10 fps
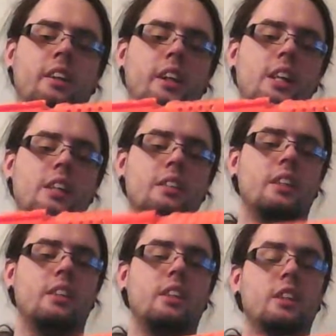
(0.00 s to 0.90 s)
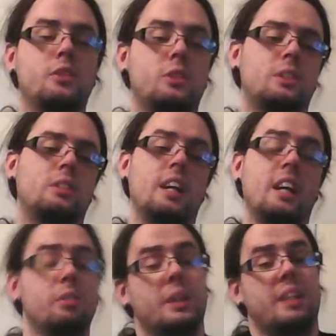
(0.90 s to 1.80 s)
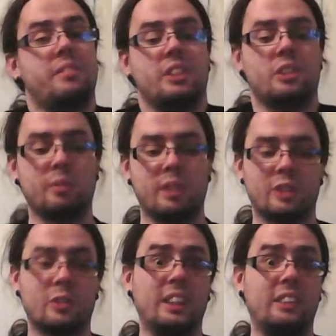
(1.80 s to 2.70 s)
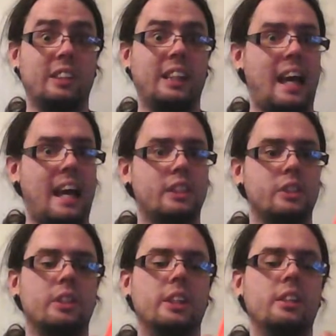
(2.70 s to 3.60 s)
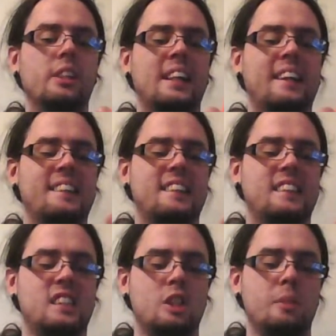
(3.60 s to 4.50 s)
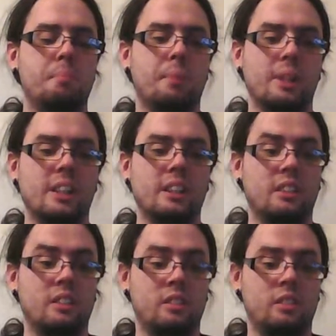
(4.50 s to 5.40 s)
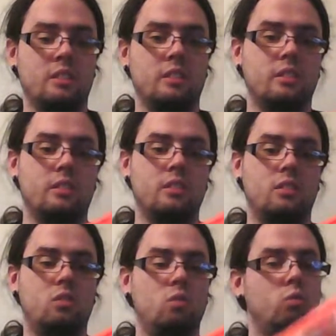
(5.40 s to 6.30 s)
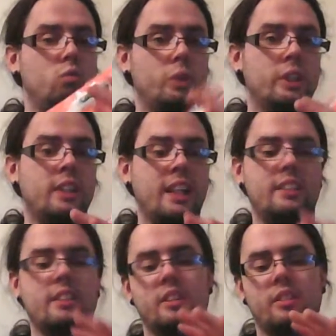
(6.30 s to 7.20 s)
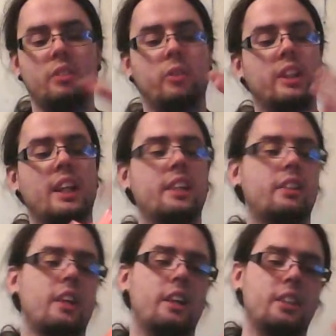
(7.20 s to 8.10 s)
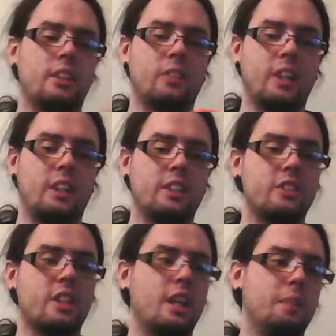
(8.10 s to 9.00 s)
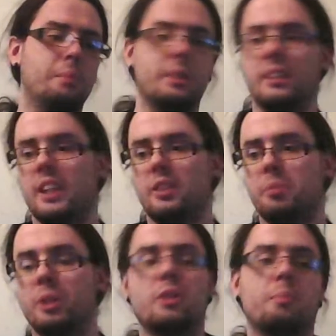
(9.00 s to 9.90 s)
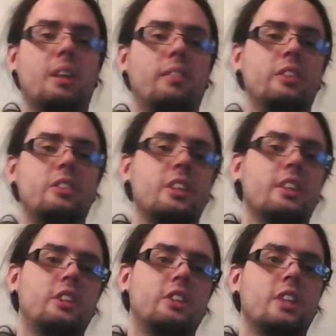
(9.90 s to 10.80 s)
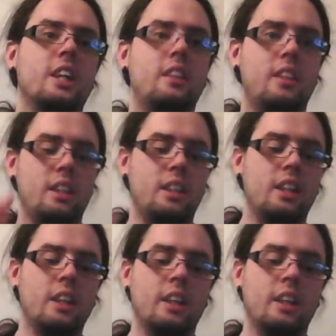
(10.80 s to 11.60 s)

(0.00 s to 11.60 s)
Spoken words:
and everyone I've seen so far is really accurate. But would like another rail on the side, but that's personal preference. Just like the